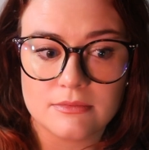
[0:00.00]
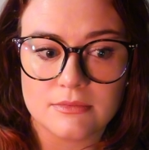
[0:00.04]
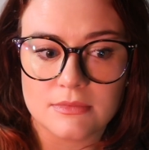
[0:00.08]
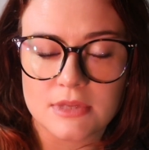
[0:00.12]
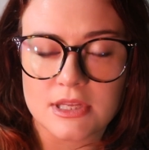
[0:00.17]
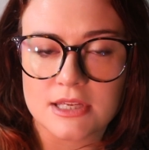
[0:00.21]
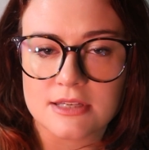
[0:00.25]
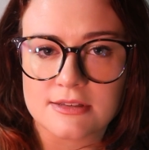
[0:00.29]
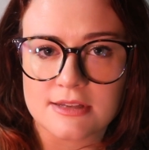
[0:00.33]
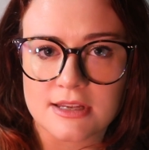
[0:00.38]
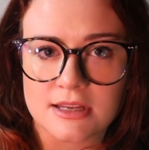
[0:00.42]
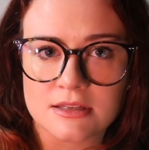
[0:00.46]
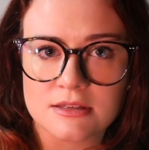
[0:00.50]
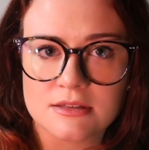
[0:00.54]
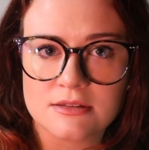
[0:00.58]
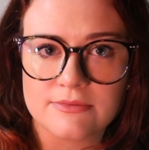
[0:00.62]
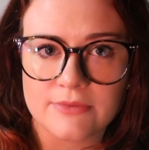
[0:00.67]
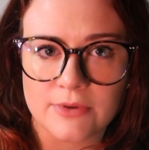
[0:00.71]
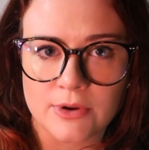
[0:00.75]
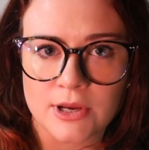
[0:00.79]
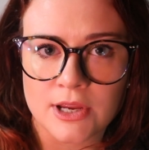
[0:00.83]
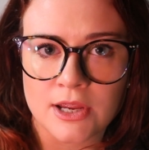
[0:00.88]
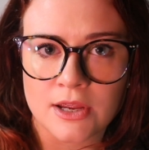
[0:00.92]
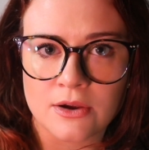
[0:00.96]
this is
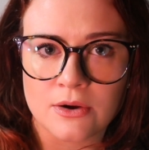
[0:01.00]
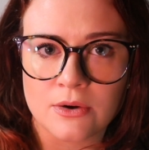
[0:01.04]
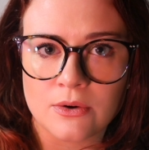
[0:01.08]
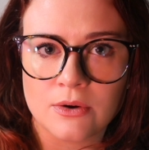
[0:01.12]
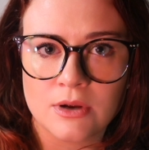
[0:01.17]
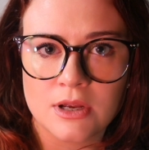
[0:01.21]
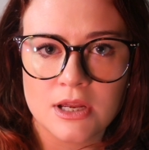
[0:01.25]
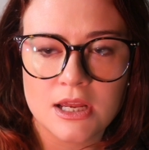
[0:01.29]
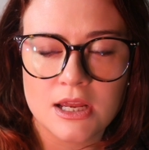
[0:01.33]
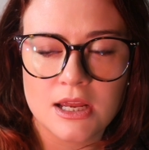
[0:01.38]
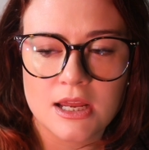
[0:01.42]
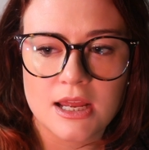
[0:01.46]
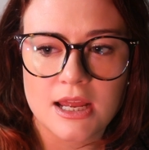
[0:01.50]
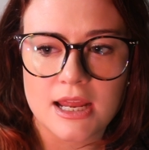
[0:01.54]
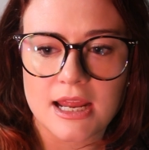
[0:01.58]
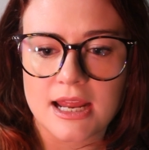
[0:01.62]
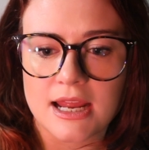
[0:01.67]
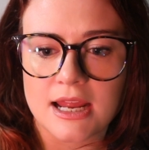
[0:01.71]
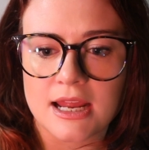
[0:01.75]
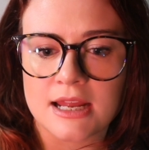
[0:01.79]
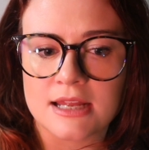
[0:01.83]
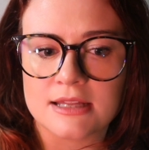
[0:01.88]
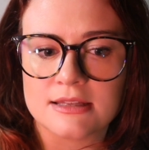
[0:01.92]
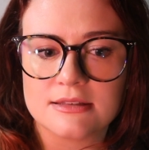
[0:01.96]
for you.
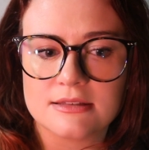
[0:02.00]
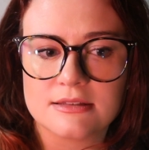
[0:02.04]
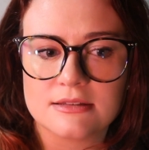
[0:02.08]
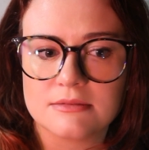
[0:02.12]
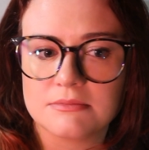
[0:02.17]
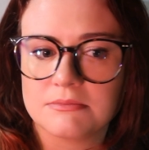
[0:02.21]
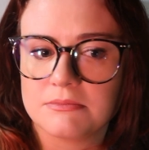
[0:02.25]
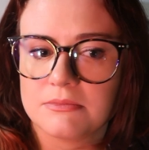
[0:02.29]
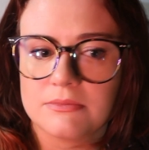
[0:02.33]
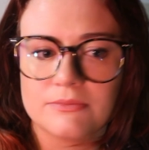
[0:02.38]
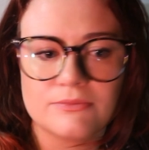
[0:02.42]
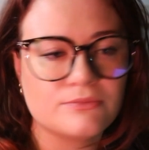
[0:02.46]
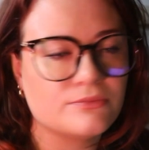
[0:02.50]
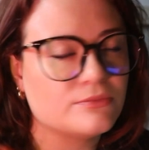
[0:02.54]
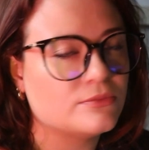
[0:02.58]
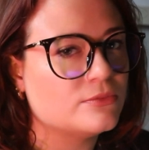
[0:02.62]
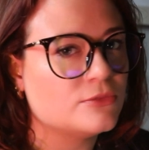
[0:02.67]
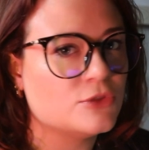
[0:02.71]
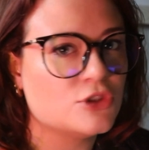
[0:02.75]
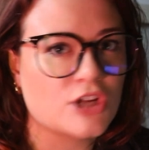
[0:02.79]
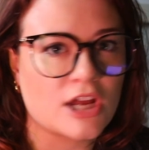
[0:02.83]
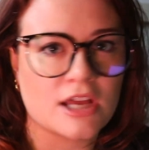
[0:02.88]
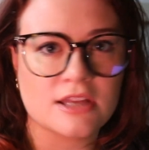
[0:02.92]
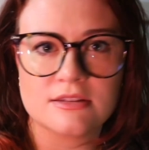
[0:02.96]
It's
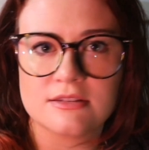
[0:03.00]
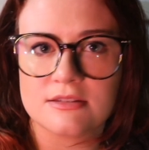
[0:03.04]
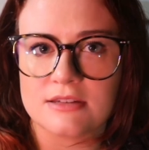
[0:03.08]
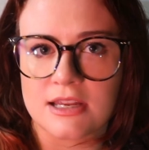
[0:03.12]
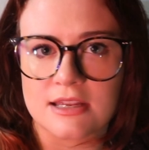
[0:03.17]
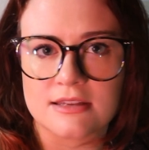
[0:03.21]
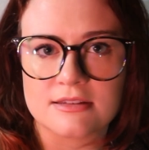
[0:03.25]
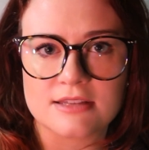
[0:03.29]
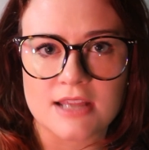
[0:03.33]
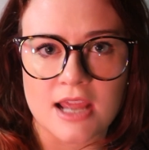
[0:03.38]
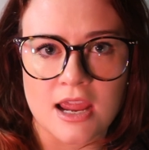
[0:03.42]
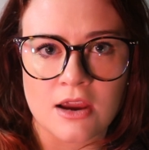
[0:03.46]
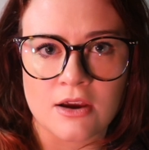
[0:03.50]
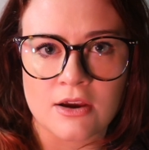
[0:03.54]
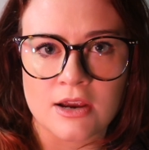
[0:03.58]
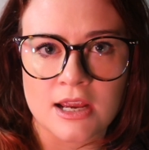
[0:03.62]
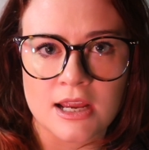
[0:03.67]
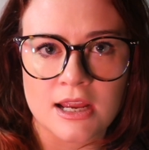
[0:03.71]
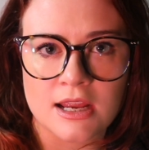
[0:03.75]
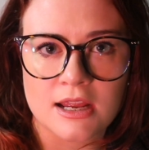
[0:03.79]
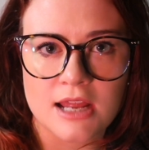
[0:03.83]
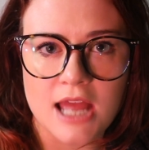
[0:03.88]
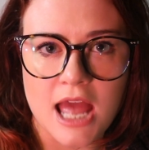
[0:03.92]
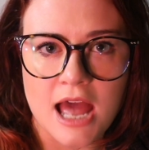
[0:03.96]
just as
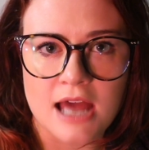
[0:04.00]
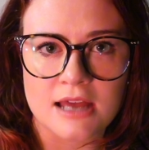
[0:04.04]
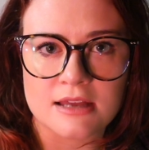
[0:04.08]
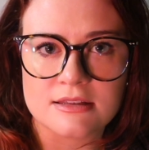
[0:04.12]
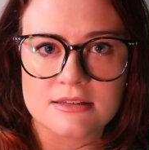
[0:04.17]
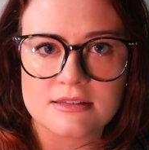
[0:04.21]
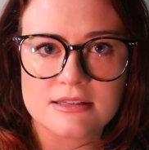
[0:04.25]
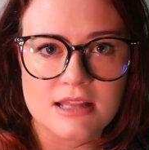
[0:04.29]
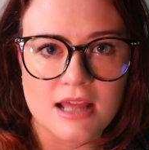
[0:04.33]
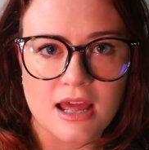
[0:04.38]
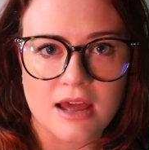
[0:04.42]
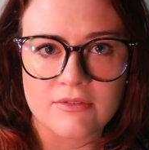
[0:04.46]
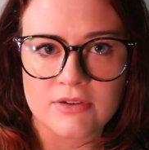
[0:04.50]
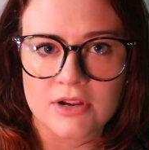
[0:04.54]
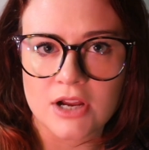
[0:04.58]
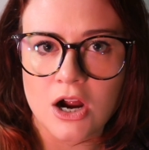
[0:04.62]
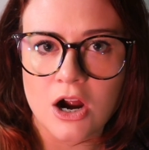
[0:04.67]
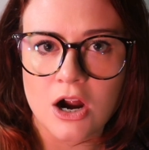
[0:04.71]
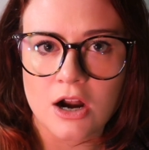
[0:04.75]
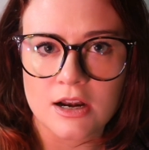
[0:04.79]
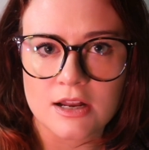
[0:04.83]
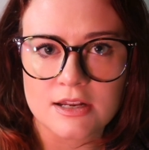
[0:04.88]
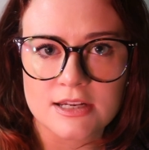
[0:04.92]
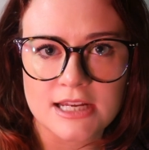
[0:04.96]
scary as having a
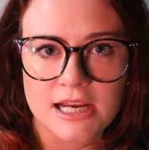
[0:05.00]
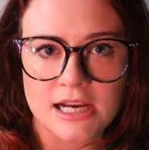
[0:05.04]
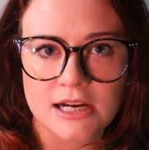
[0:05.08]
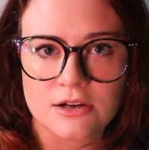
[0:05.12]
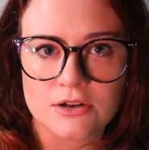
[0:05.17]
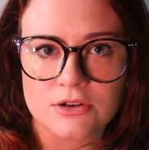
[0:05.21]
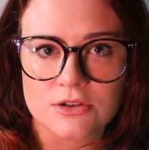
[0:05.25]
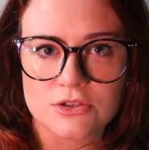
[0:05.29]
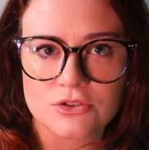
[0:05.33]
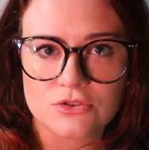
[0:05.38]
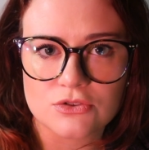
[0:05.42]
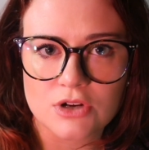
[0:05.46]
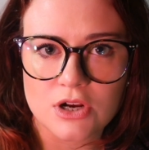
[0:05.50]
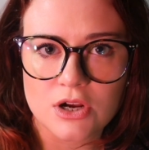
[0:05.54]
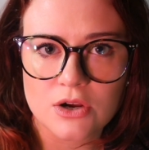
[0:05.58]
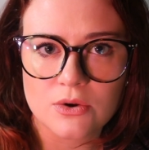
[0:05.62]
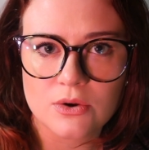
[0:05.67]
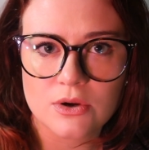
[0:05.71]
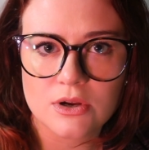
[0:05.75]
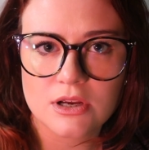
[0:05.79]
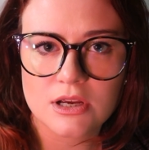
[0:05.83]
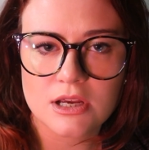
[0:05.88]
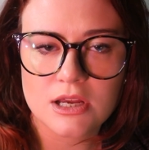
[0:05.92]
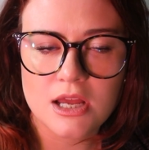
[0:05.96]
heart attack or a
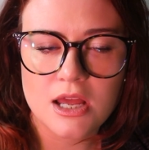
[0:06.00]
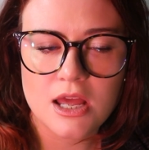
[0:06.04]
stroke.